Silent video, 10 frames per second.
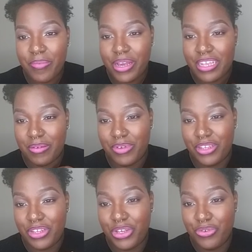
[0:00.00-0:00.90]
because
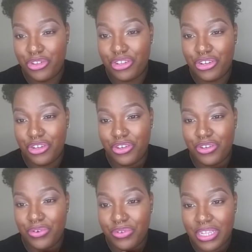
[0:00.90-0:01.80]
I'm used to
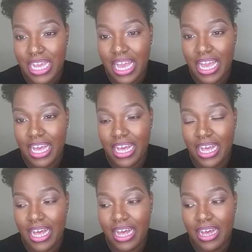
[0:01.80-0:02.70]
using
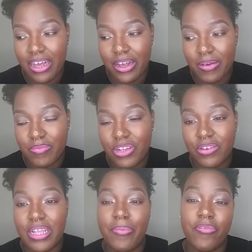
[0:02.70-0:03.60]

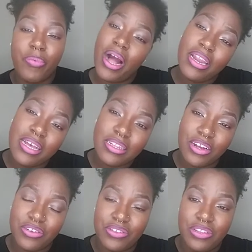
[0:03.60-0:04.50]
certain type of products,
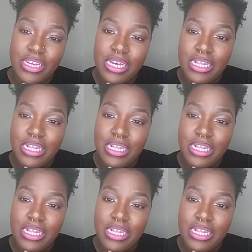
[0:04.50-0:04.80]
certain